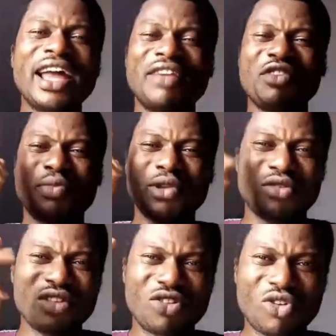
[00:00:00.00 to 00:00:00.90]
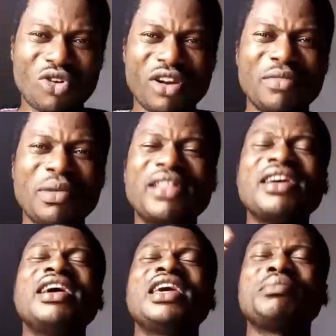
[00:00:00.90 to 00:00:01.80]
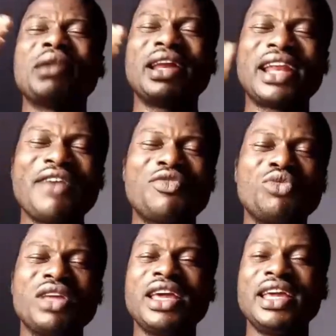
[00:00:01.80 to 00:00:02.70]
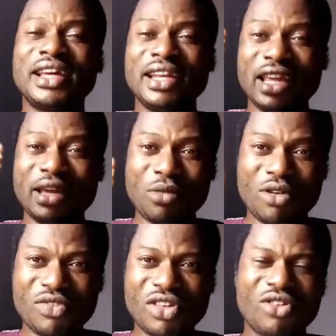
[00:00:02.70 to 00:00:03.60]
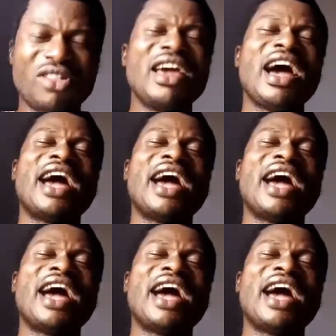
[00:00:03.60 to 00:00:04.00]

and every spirit of discouragement in my life today in the name of Jesus.